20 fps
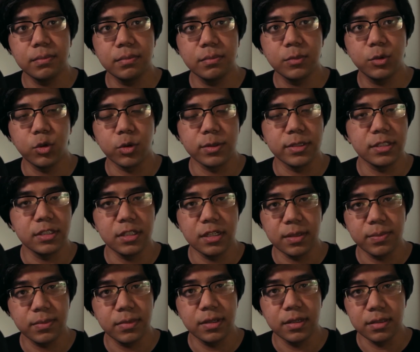
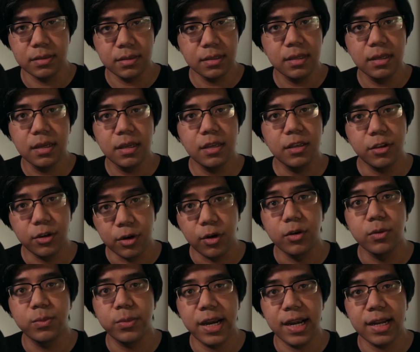swordsmanship and your
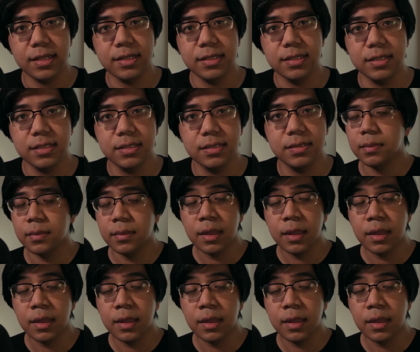own practice.